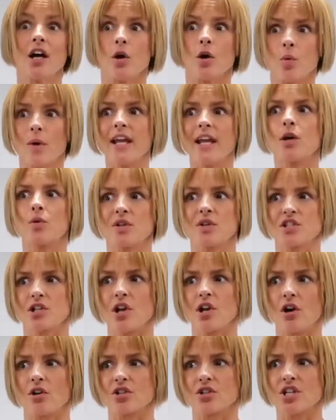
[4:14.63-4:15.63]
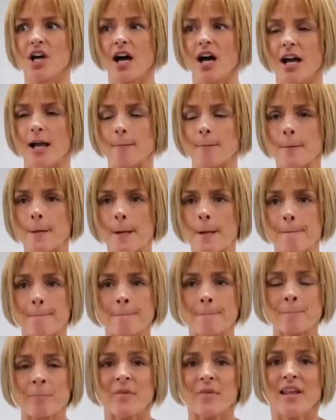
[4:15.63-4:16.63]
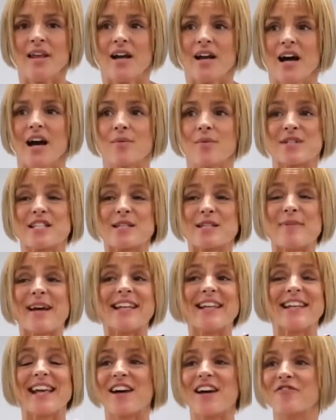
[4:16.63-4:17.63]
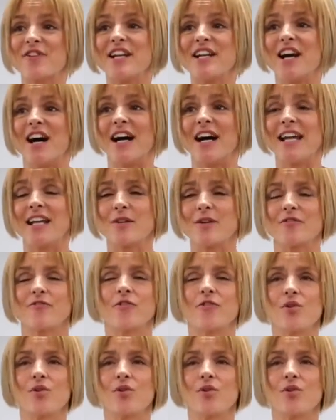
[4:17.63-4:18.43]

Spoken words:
a week was a long time. I would spend every night